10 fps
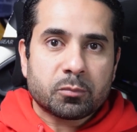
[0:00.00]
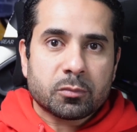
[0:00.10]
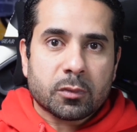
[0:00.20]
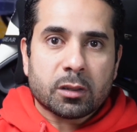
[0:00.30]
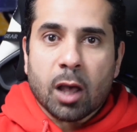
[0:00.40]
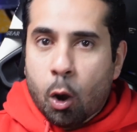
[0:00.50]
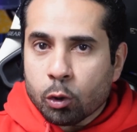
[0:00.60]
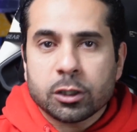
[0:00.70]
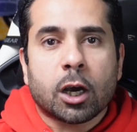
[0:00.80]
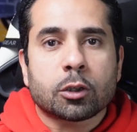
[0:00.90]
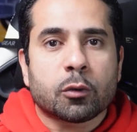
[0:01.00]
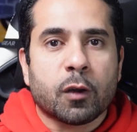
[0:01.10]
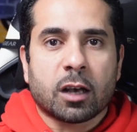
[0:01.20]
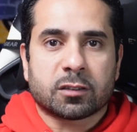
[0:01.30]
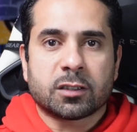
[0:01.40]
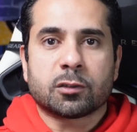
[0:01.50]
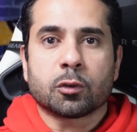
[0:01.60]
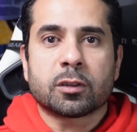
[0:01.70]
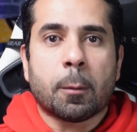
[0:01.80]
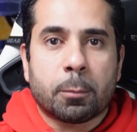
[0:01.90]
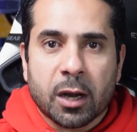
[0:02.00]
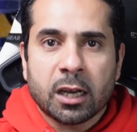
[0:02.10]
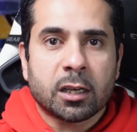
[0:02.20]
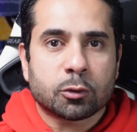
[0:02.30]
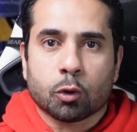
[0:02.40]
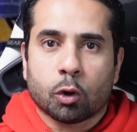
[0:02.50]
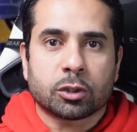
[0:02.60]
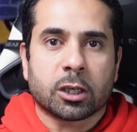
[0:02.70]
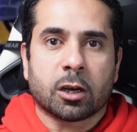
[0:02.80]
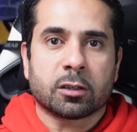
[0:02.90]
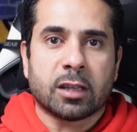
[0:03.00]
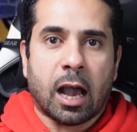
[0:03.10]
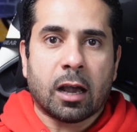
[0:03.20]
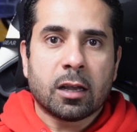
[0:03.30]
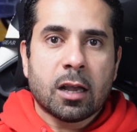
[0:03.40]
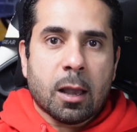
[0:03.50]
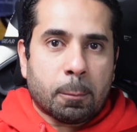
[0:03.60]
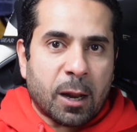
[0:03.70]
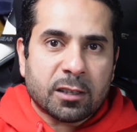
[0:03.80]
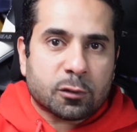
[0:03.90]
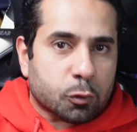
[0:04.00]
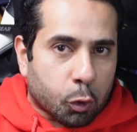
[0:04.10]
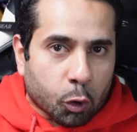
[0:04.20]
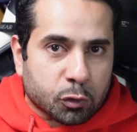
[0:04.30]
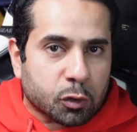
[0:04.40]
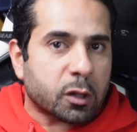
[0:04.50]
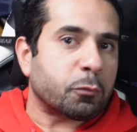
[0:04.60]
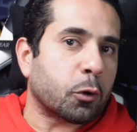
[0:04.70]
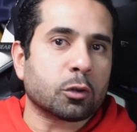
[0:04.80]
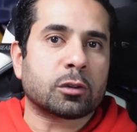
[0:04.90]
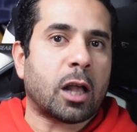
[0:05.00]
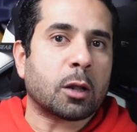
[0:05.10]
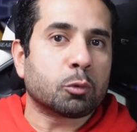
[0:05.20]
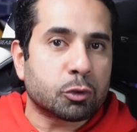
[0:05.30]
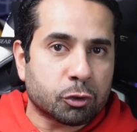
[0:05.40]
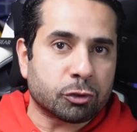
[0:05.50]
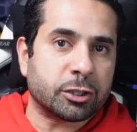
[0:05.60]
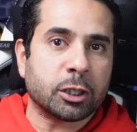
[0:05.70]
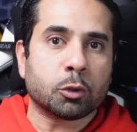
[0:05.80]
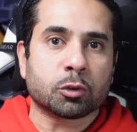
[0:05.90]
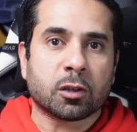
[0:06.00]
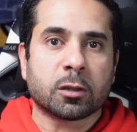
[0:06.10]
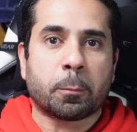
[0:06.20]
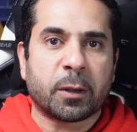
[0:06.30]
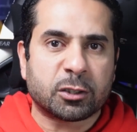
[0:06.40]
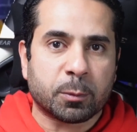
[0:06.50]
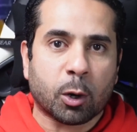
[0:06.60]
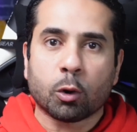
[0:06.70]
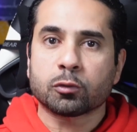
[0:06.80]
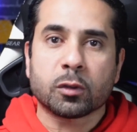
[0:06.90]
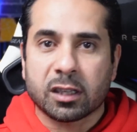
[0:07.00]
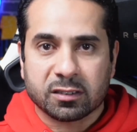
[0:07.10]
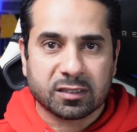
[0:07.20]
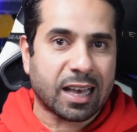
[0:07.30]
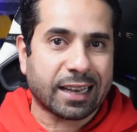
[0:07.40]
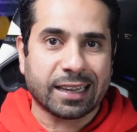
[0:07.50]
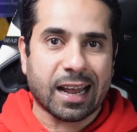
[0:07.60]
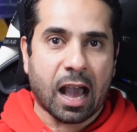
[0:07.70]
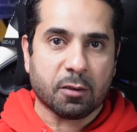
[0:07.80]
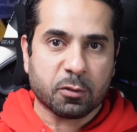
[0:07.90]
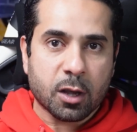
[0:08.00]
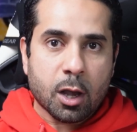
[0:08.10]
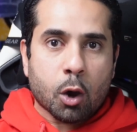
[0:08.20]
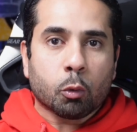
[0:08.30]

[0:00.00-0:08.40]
the Odegaard of last season, the brilliant Odegaard that plays close to the front line when Jorginho was on the pitch, but also in the second half when